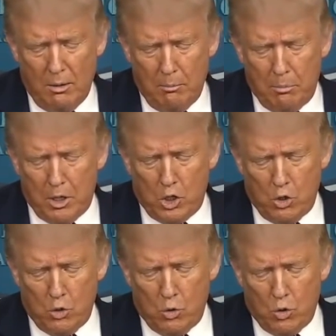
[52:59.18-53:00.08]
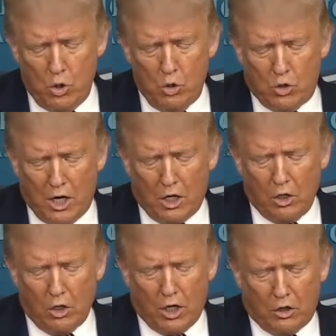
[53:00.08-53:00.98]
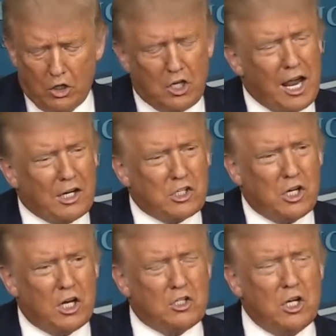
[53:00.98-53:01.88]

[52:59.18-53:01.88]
But you take a look at the tax cuts.